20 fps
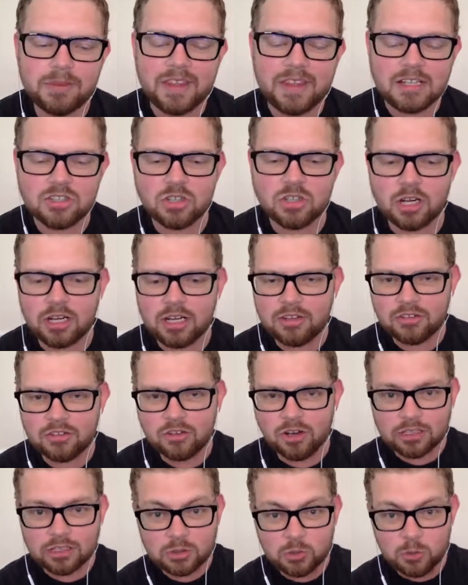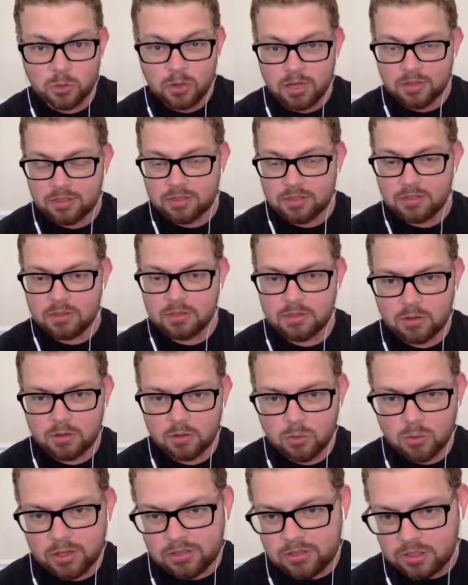that journey starts with
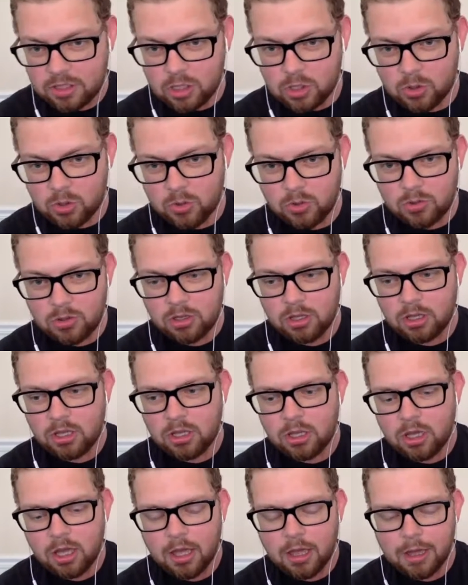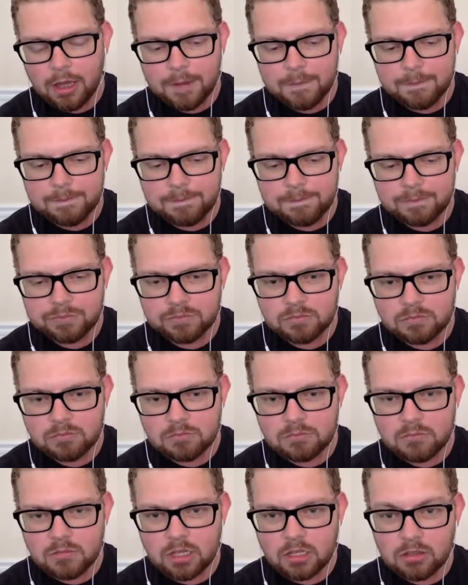you
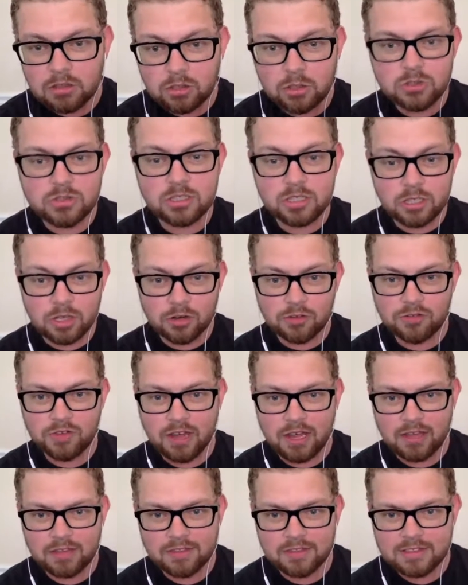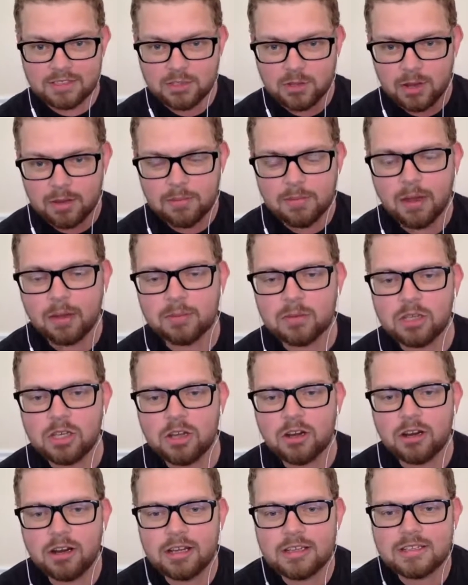losing your faith, and so I'm
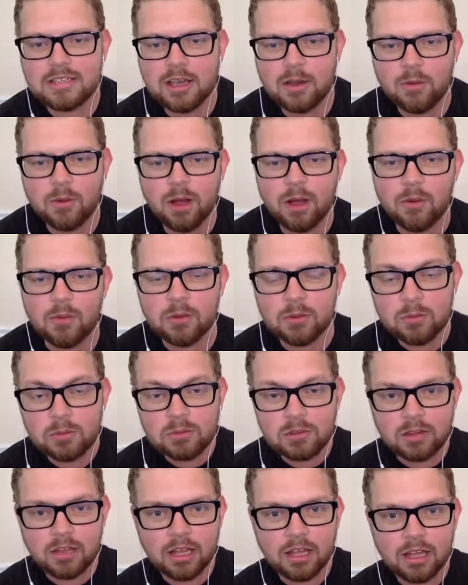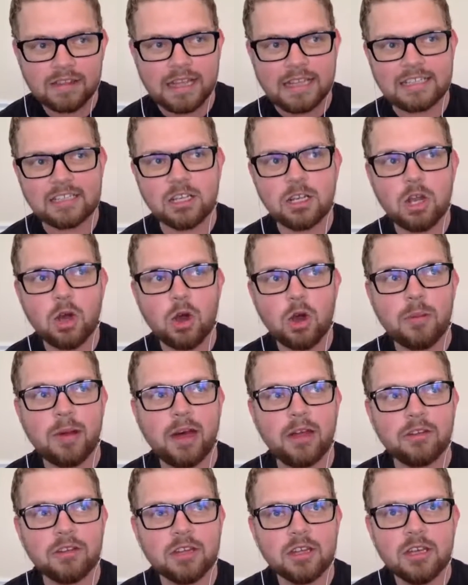curious. I would like to know
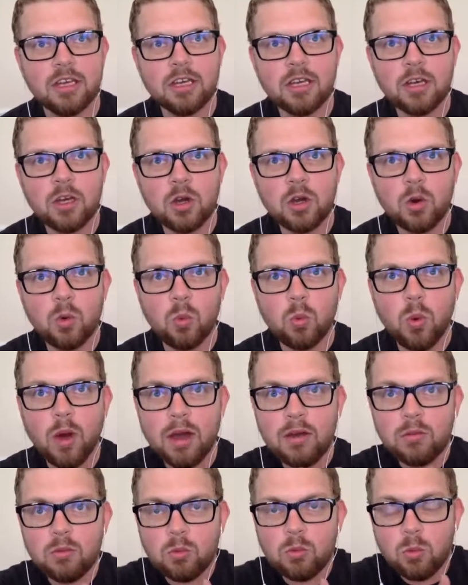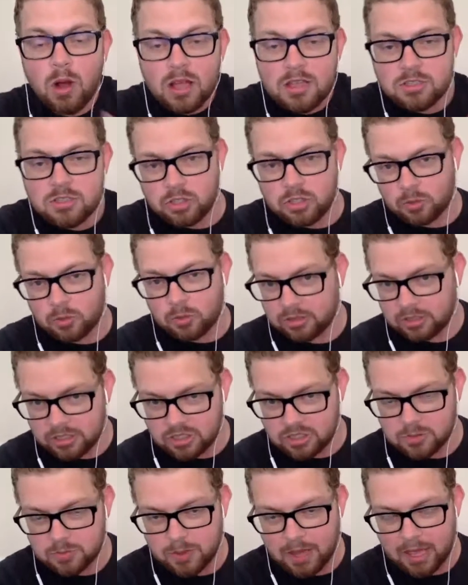about what was your
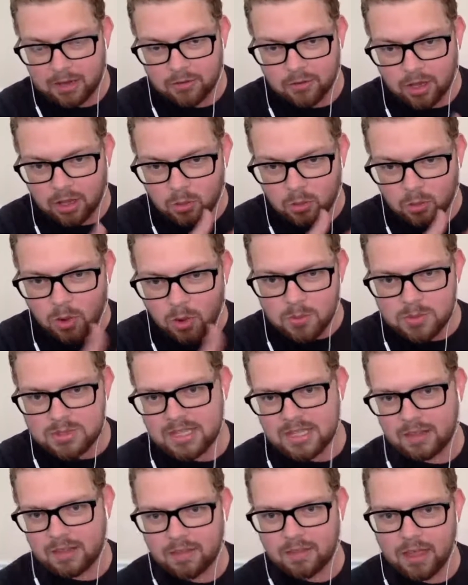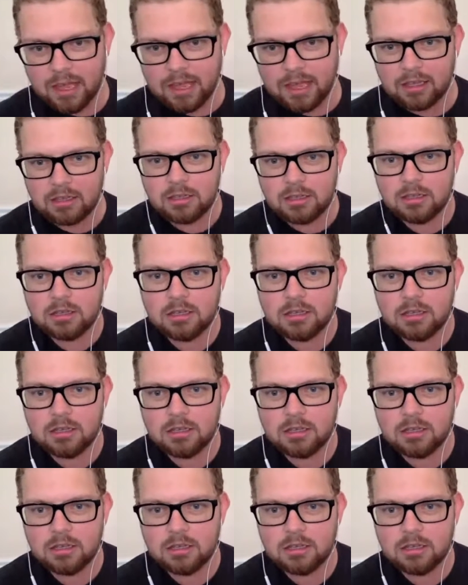religious background. What was that like?